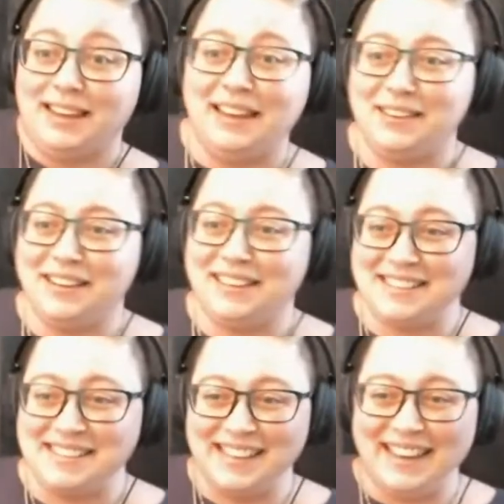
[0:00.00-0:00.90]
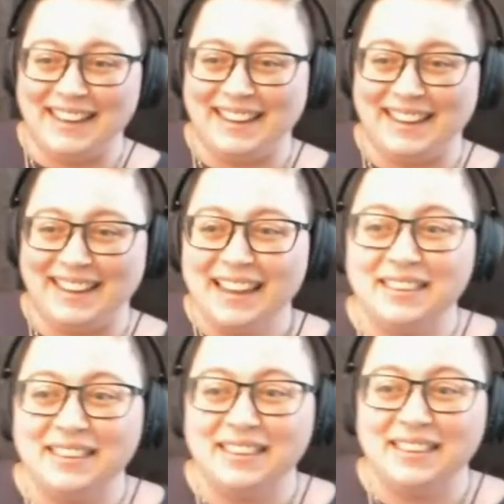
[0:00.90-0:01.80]
Like, like
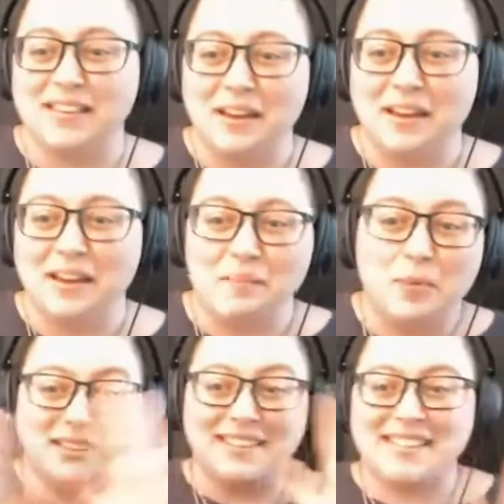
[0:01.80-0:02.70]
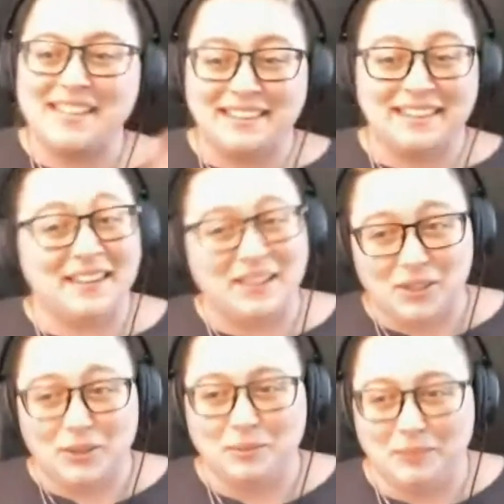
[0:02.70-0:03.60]
there's more in the scene than
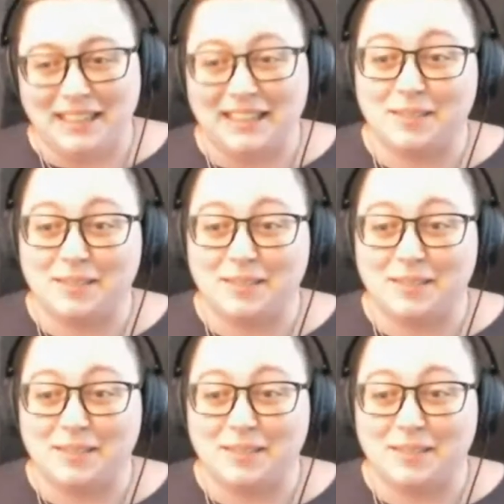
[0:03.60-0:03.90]
they told me,